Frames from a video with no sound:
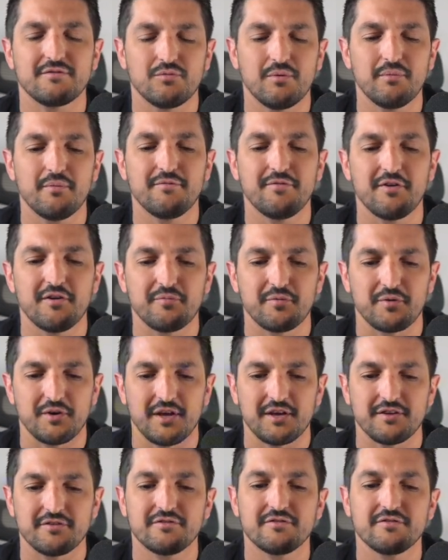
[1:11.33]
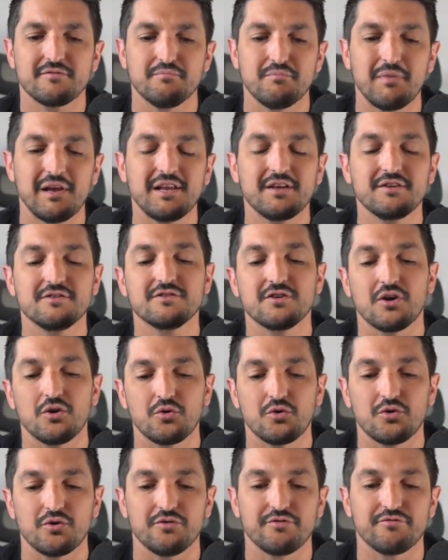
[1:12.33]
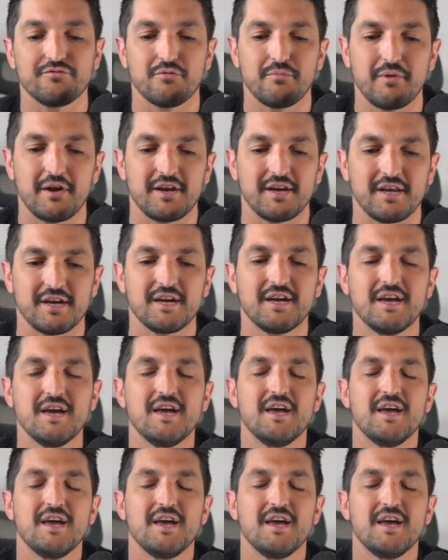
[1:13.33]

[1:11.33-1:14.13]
115.8 million tokens remaining.